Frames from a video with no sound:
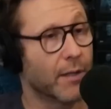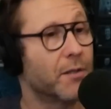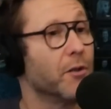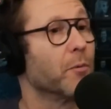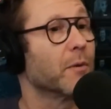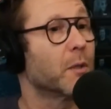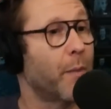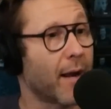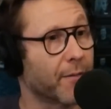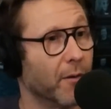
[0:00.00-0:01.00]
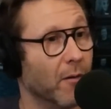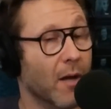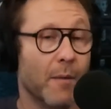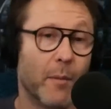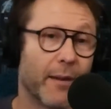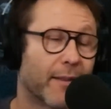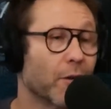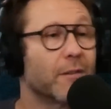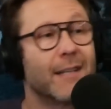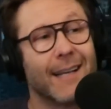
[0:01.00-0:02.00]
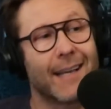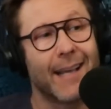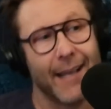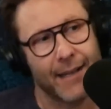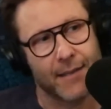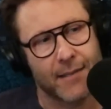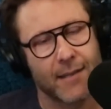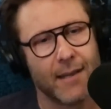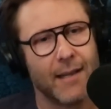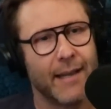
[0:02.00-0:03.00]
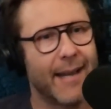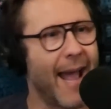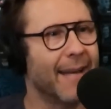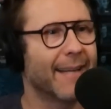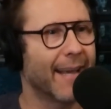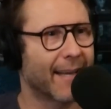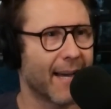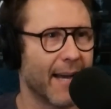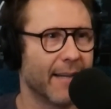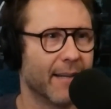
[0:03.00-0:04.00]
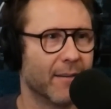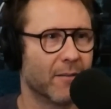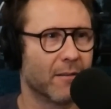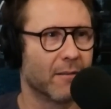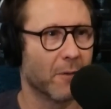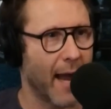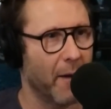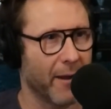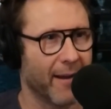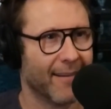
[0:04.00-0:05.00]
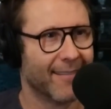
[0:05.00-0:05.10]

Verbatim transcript: listened, you were respectful. But with 13 kids, it had to get kind of rowdy.